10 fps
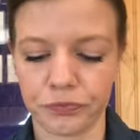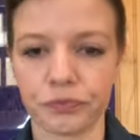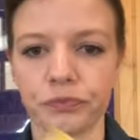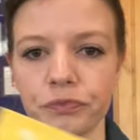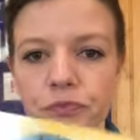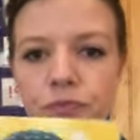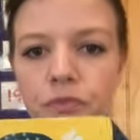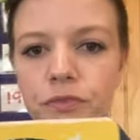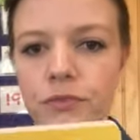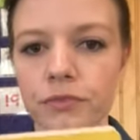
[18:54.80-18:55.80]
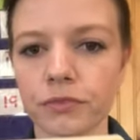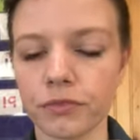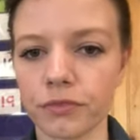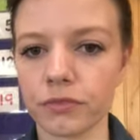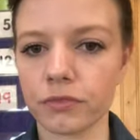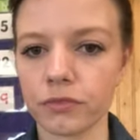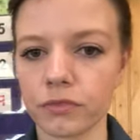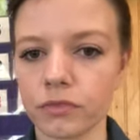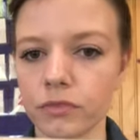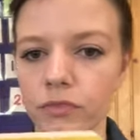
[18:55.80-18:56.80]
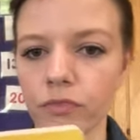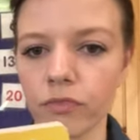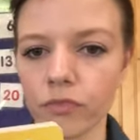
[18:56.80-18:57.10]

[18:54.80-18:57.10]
[no speech]